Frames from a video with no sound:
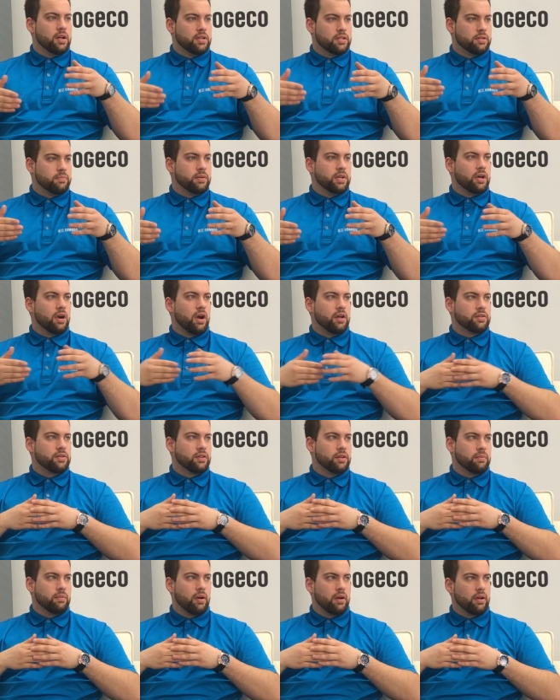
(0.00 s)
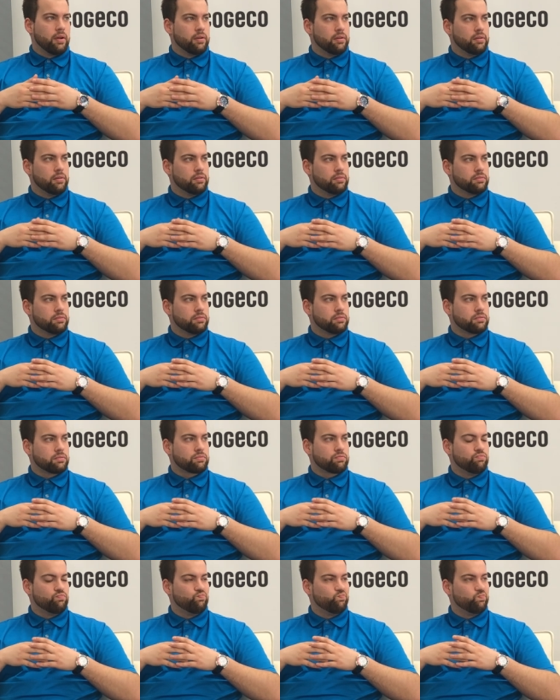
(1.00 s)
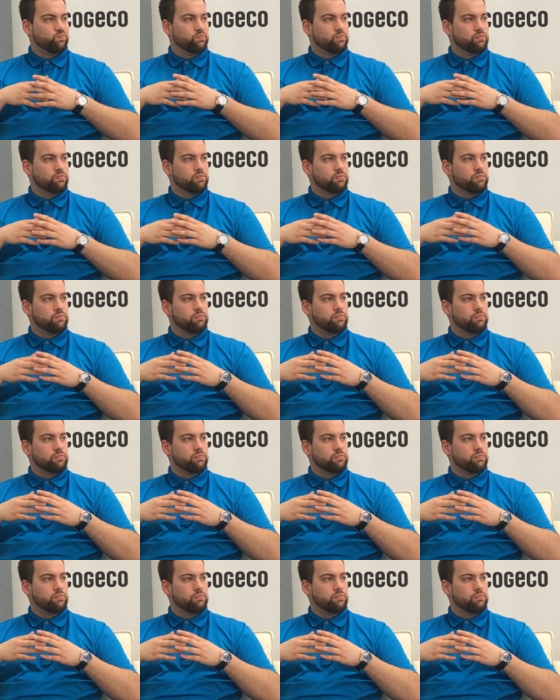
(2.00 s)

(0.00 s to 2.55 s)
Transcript: to so, be constantly running. To